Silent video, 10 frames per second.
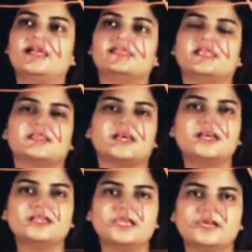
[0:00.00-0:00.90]
The
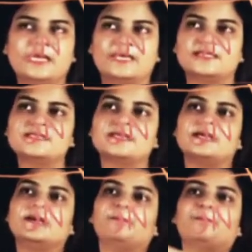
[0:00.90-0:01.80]
third thing is
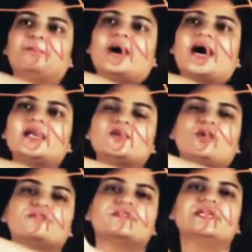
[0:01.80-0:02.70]
part
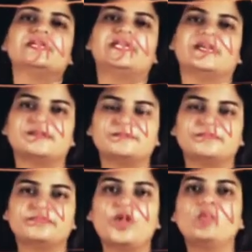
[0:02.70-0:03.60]
of the day.
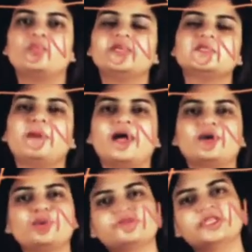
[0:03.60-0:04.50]
Now which part
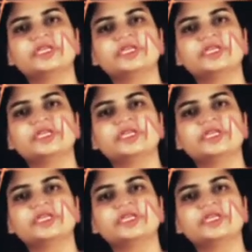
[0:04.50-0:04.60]
of the